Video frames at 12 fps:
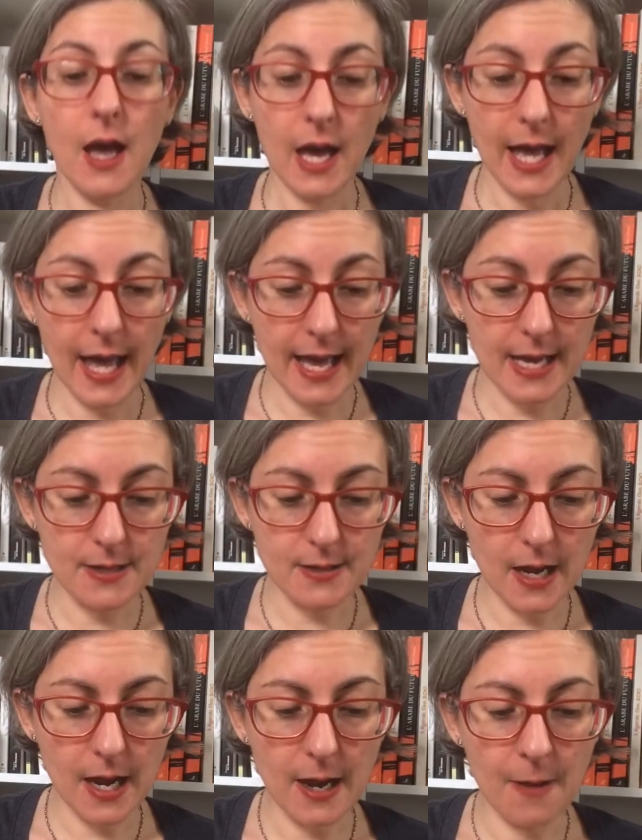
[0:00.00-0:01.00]
And
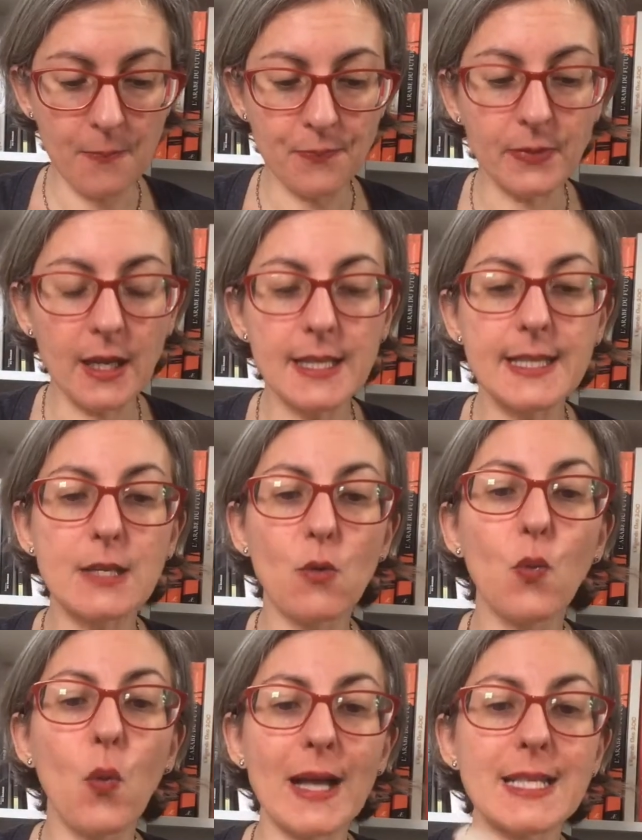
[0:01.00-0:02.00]

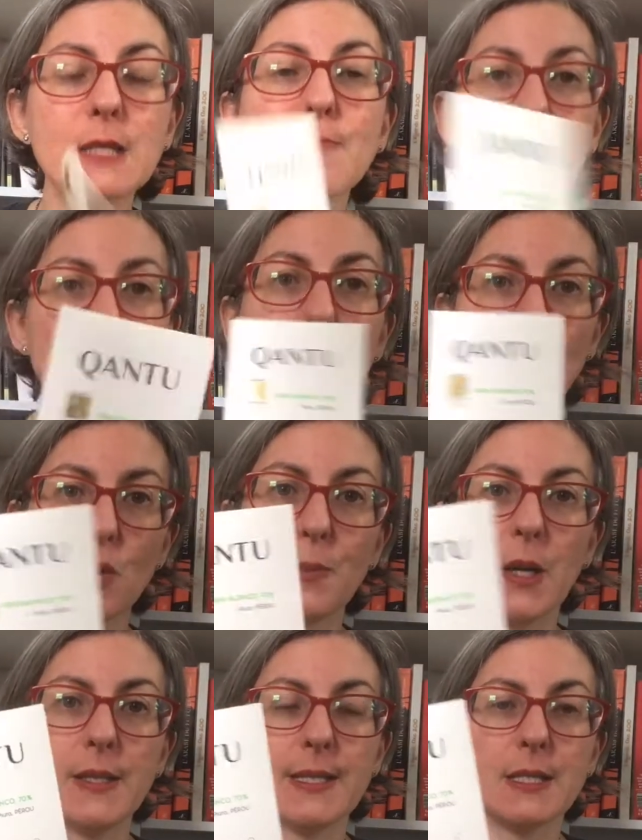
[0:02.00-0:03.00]
what's special
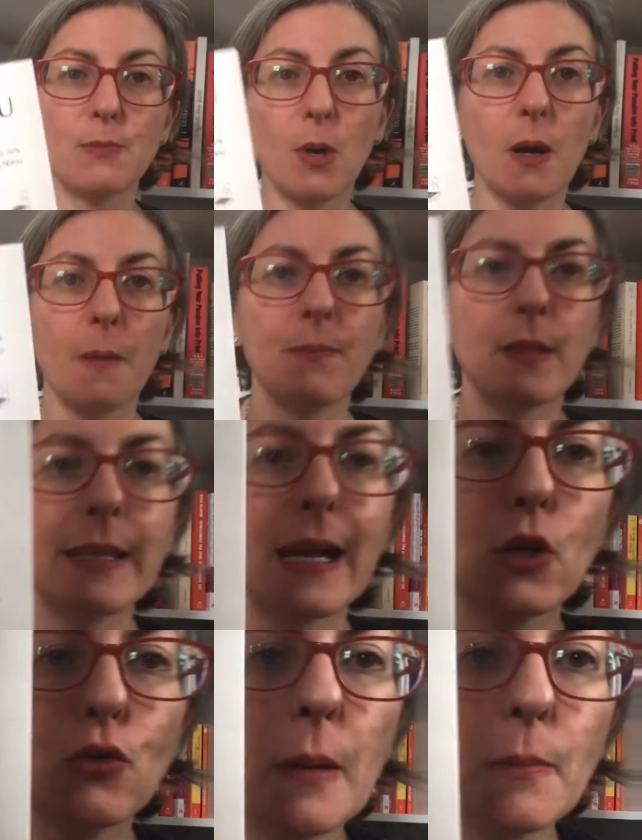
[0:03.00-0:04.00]
about this bar, that
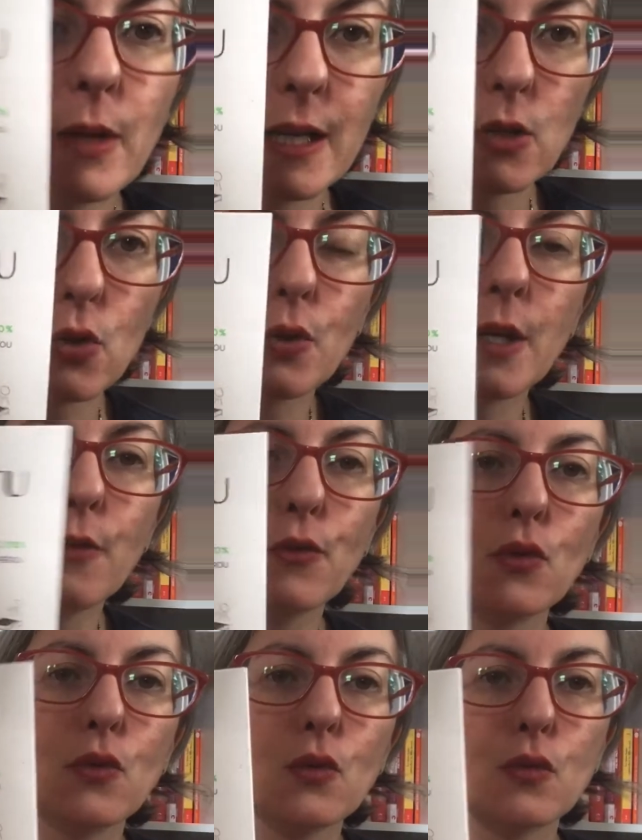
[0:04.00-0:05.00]
Gran Blanco,
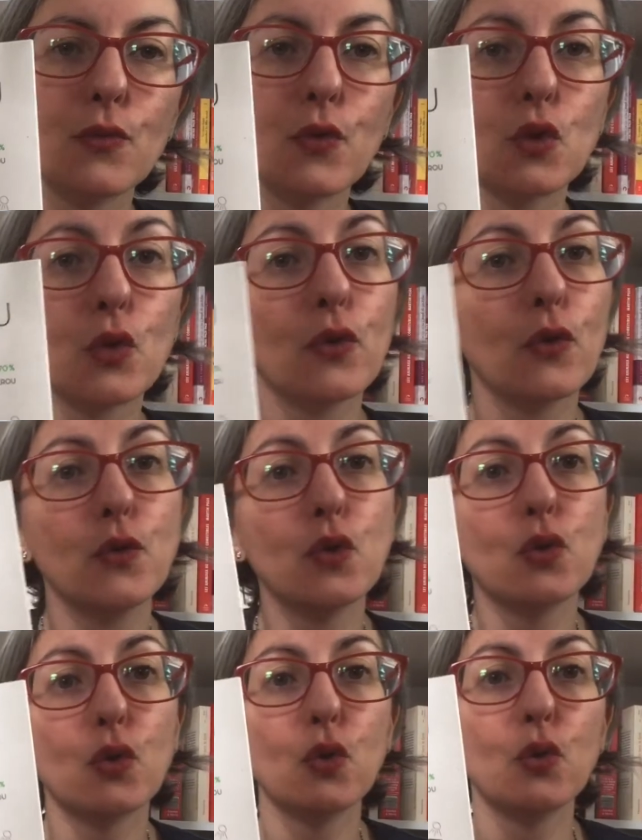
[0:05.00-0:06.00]
for those of you
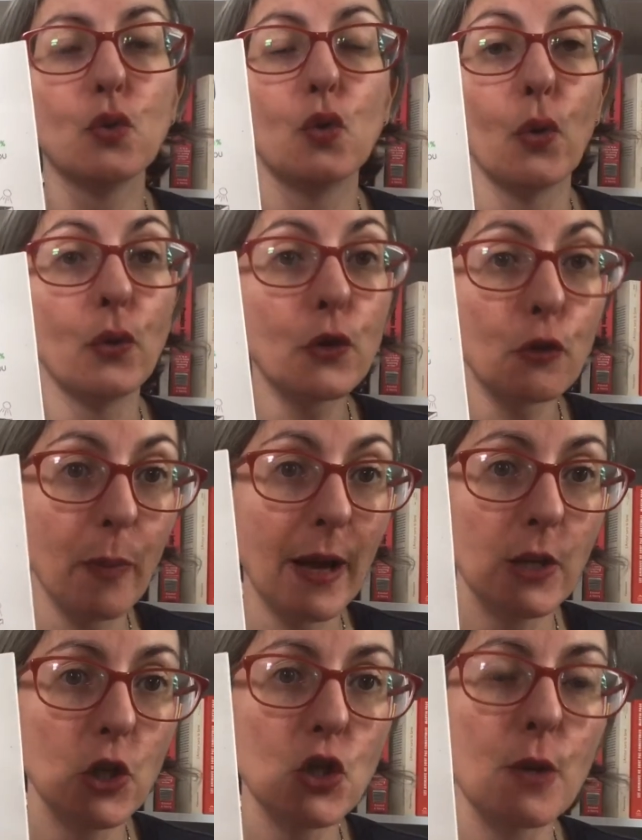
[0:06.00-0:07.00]
who don't know
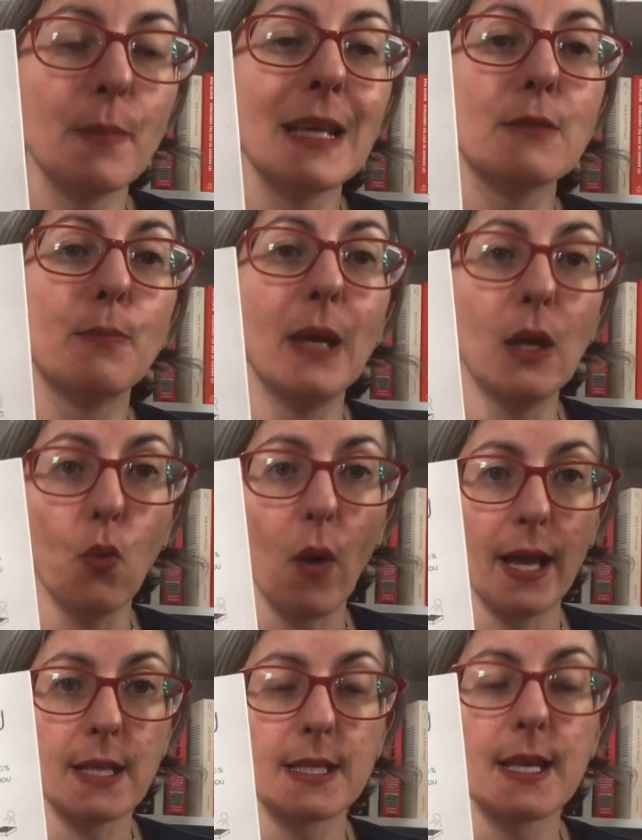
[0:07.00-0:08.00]
Spanish, means big
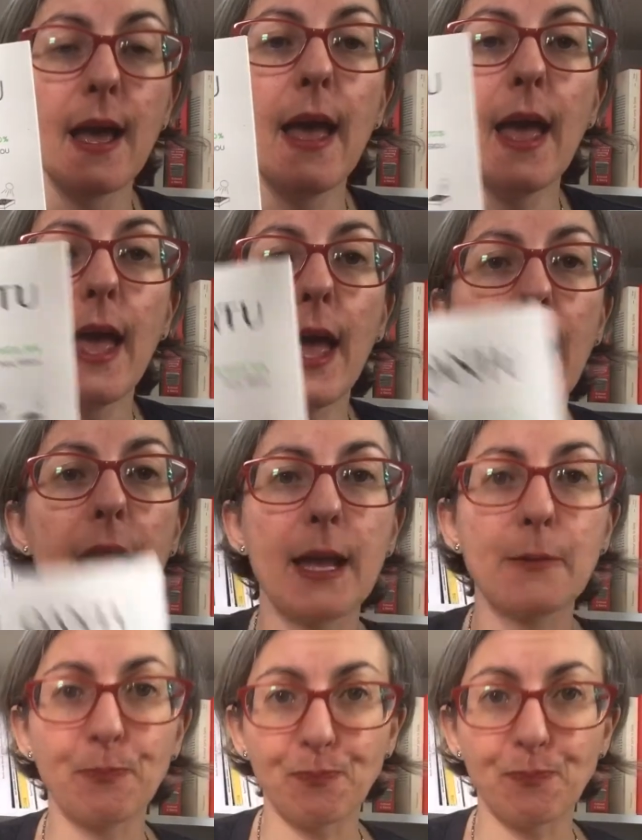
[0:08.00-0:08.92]
white. And